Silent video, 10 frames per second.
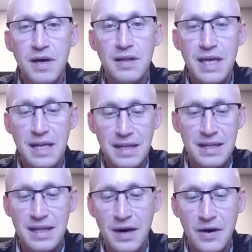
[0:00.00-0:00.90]
then
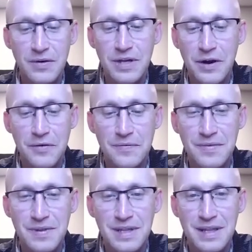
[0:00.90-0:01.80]
they're, you know,
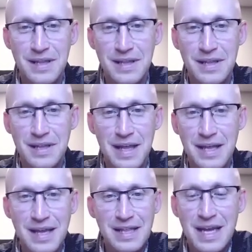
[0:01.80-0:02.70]
they,
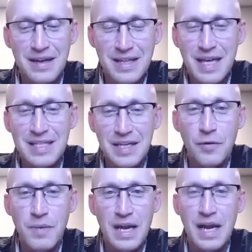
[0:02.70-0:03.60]
they, they, they still
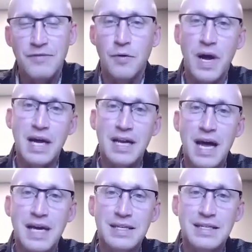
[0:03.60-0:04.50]
may not even
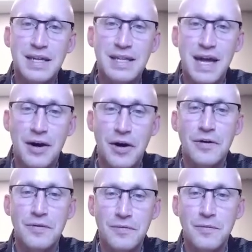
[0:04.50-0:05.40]
recognize that they
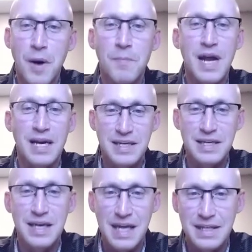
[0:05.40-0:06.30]
are weaponizing
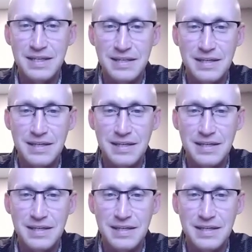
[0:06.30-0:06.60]
the kids